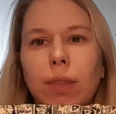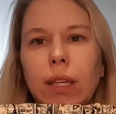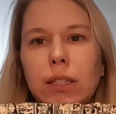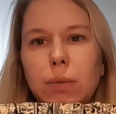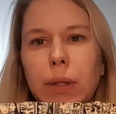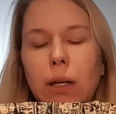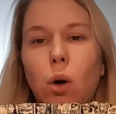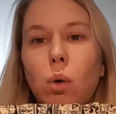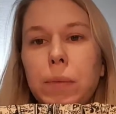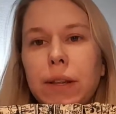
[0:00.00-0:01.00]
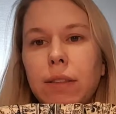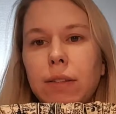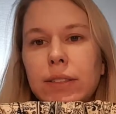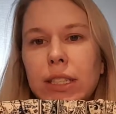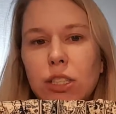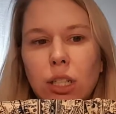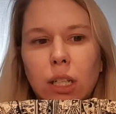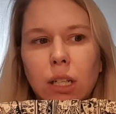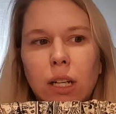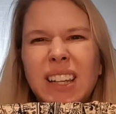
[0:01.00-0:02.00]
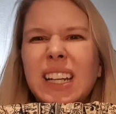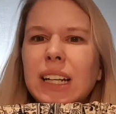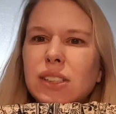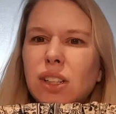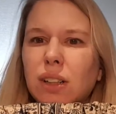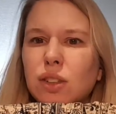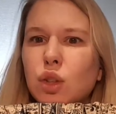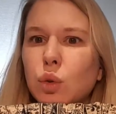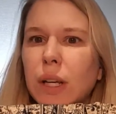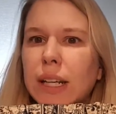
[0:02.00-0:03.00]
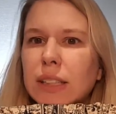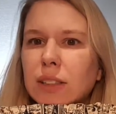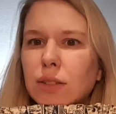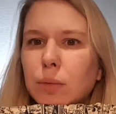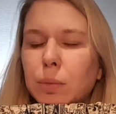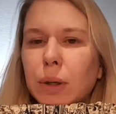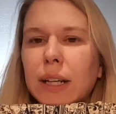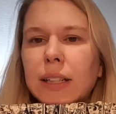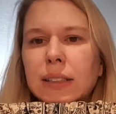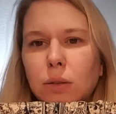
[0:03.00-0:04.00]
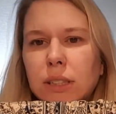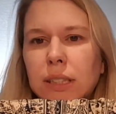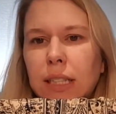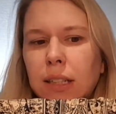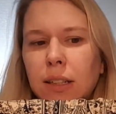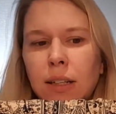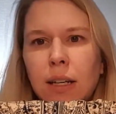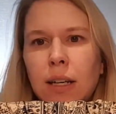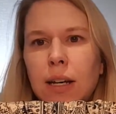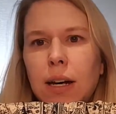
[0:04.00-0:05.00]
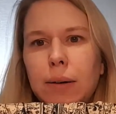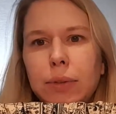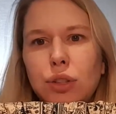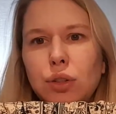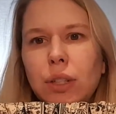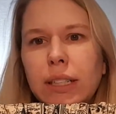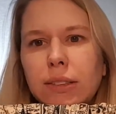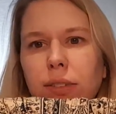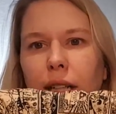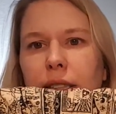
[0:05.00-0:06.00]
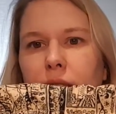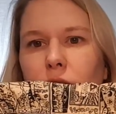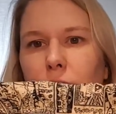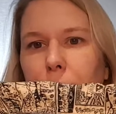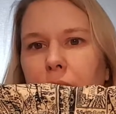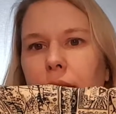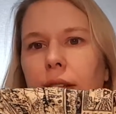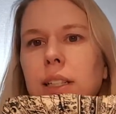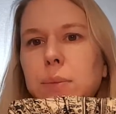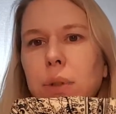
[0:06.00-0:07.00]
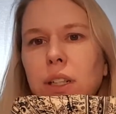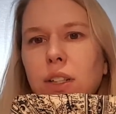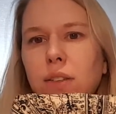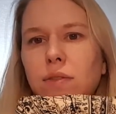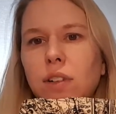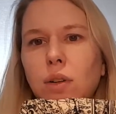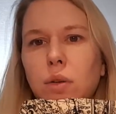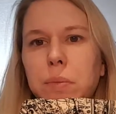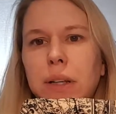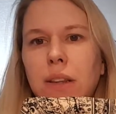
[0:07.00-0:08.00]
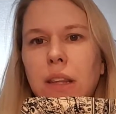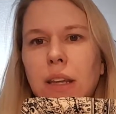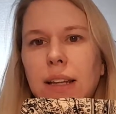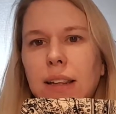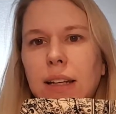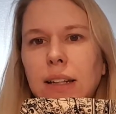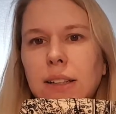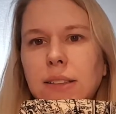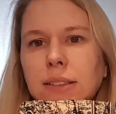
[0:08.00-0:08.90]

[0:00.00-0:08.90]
has been a whole month of stitching. I think I took 2 days break because I was sick. There's 2 days of non-stitching, but that's pretty good for a whole month, I think.